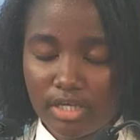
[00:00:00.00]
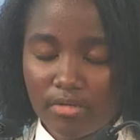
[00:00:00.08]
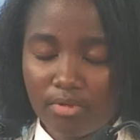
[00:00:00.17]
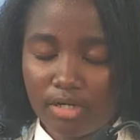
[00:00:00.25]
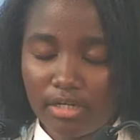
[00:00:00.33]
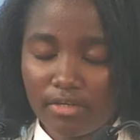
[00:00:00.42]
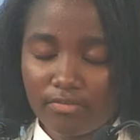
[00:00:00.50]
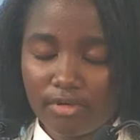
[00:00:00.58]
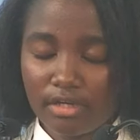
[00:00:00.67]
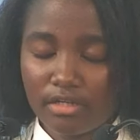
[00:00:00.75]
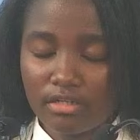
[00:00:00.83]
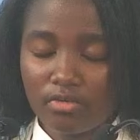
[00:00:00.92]
and believe
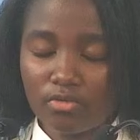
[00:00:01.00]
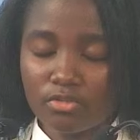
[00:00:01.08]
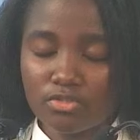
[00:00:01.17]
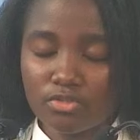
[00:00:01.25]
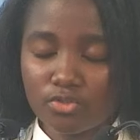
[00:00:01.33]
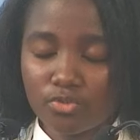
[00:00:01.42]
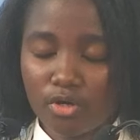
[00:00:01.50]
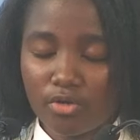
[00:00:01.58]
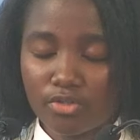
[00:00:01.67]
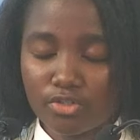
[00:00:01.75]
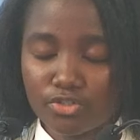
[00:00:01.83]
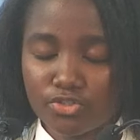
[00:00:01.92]
and also do
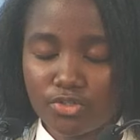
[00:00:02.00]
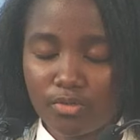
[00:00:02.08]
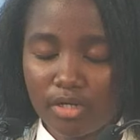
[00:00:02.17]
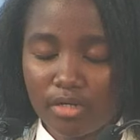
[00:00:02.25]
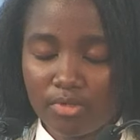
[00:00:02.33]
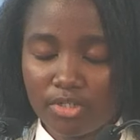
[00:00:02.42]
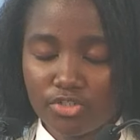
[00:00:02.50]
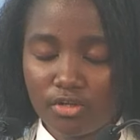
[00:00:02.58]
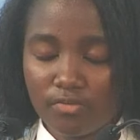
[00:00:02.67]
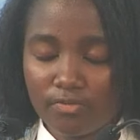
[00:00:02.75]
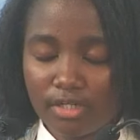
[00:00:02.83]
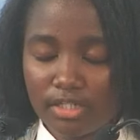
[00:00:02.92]
according to your word, my dear
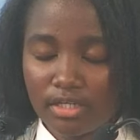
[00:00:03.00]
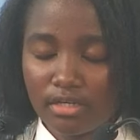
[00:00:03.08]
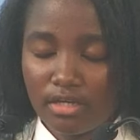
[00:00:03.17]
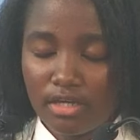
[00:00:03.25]
Father.